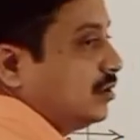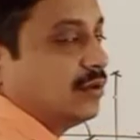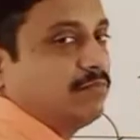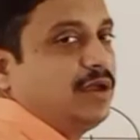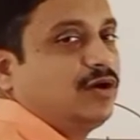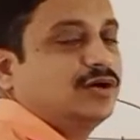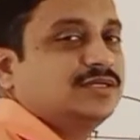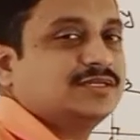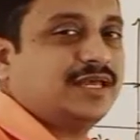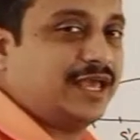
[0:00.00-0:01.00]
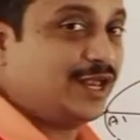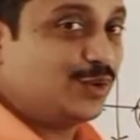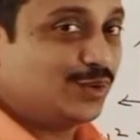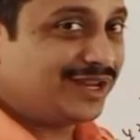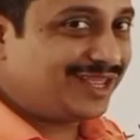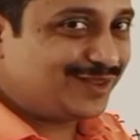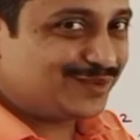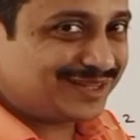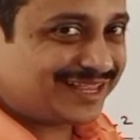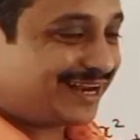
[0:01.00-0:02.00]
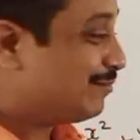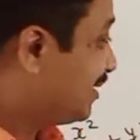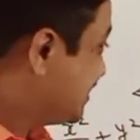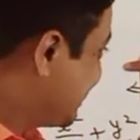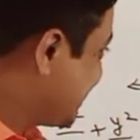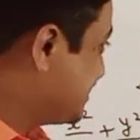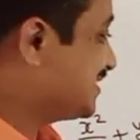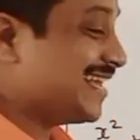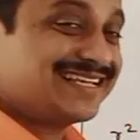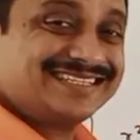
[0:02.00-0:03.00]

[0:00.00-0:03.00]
because A known E known, then major axis X